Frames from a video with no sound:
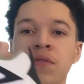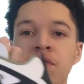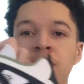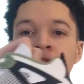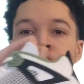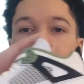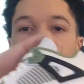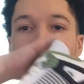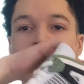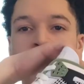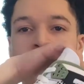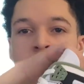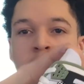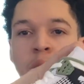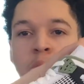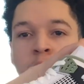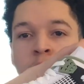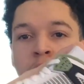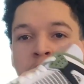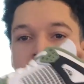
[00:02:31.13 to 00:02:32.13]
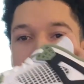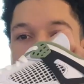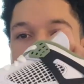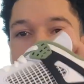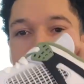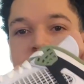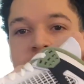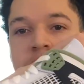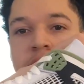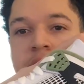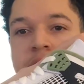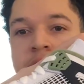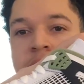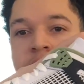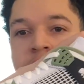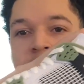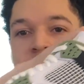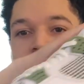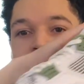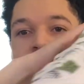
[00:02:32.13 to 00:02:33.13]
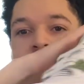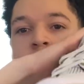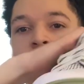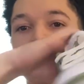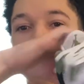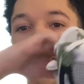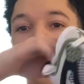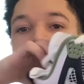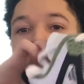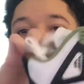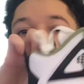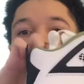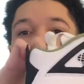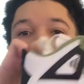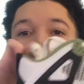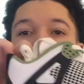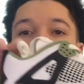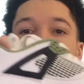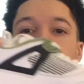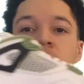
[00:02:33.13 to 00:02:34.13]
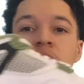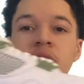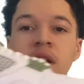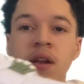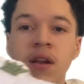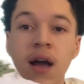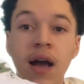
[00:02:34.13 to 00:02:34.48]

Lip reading: 4 Oil Green or Seafoam Green.